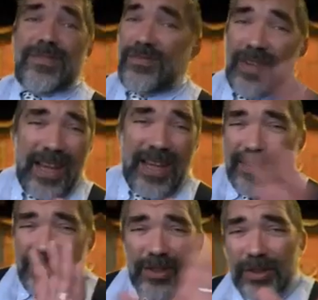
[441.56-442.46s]
vague,
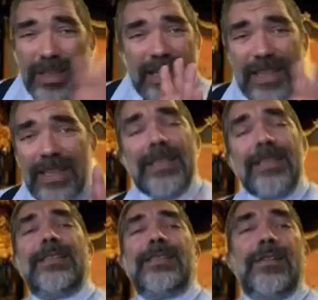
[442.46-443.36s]
it's not
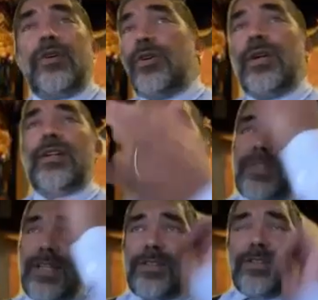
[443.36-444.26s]
clear, or as we
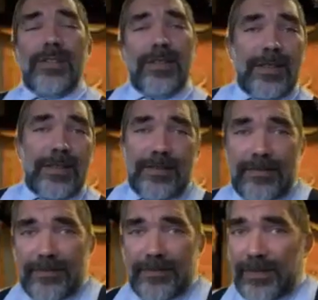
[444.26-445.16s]
said earlier,
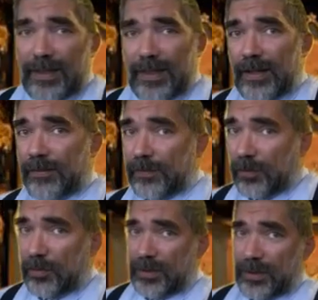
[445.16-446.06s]

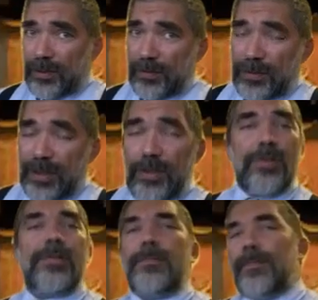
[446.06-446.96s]
informal and
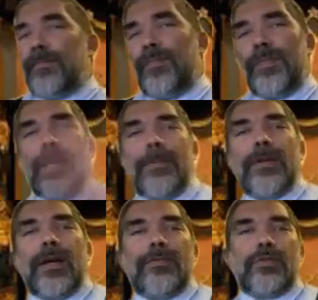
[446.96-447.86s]
conversational, keep it
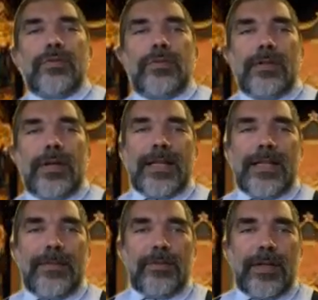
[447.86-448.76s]
out of your
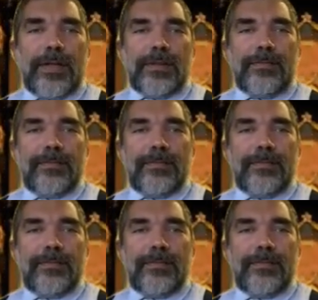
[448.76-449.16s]
academic writing.